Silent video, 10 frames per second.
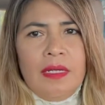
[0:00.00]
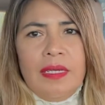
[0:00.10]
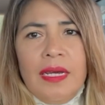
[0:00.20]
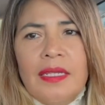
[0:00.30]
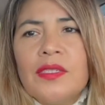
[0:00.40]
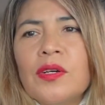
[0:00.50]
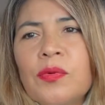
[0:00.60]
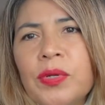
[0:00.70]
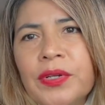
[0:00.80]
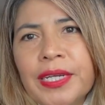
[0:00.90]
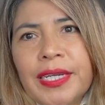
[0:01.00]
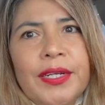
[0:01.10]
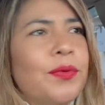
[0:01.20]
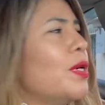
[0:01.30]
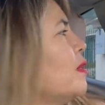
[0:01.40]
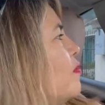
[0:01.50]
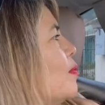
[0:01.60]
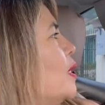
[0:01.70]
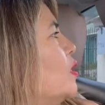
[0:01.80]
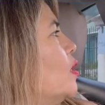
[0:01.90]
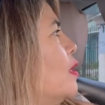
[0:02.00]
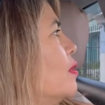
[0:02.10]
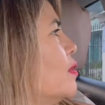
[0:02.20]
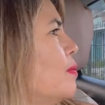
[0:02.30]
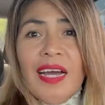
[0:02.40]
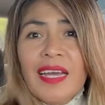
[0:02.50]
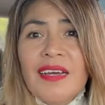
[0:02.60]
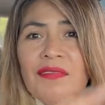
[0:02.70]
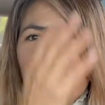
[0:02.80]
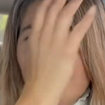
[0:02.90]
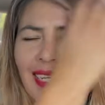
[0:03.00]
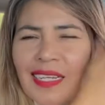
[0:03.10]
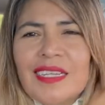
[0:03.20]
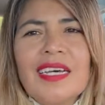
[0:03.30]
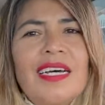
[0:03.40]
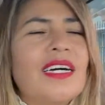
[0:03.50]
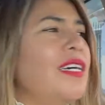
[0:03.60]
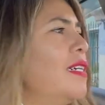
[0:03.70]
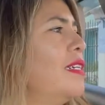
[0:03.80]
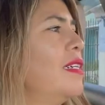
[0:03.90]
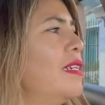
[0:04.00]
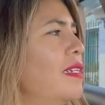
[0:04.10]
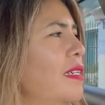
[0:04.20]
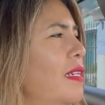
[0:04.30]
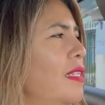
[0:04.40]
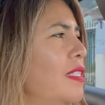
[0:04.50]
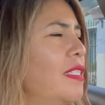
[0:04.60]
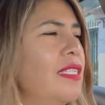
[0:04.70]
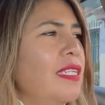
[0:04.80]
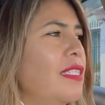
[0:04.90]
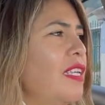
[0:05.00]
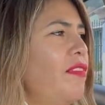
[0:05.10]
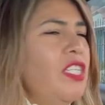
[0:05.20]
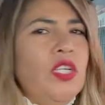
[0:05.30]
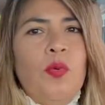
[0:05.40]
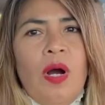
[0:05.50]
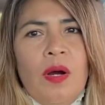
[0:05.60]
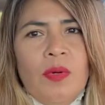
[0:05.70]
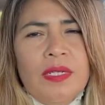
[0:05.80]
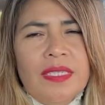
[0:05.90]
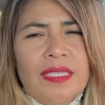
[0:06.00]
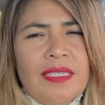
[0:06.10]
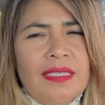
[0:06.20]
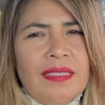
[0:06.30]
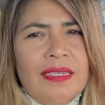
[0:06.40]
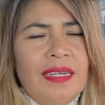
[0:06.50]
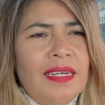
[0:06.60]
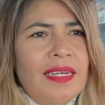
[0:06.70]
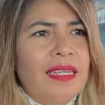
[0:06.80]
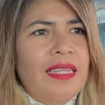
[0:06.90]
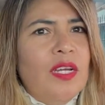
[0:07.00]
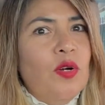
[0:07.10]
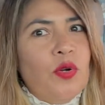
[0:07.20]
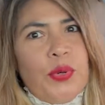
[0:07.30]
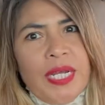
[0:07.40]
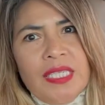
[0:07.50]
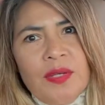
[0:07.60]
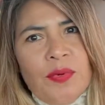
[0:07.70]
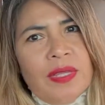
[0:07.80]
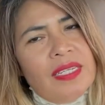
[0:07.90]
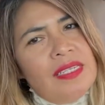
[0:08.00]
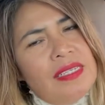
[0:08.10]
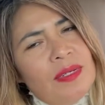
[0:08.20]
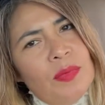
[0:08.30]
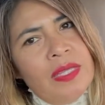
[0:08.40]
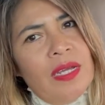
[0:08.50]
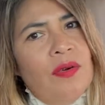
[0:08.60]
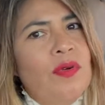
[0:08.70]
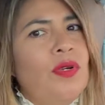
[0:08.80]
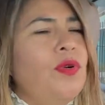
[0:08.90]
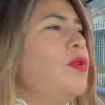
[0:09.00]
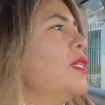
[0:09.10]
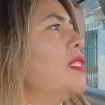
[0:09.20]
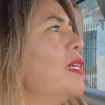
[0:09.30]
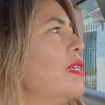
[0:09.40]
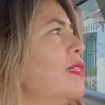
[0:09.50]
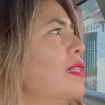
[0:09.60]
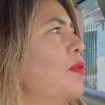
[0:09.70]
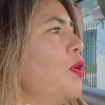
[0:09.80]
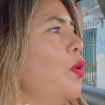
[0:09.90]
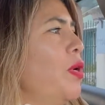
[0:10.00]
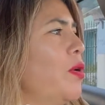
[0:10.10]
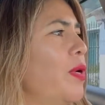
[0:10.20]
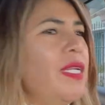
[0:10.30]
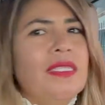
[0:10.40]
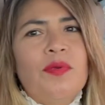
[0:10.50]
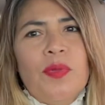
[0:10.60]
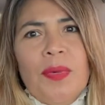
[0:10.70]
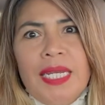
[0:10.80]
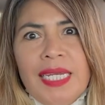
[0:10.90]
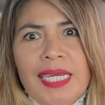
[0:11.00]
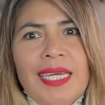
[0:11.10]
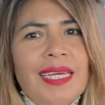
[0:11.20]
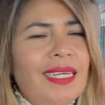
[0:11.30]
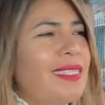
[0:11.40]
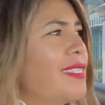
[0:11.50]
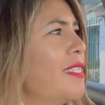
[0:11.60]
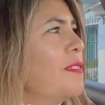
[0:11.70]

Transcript: Yeah, so we're here waiting for my daughter. I have like uh, six, seven chihuahuas, and they go crazy when they see someone they don't know. It's like they were going crazy with my niece.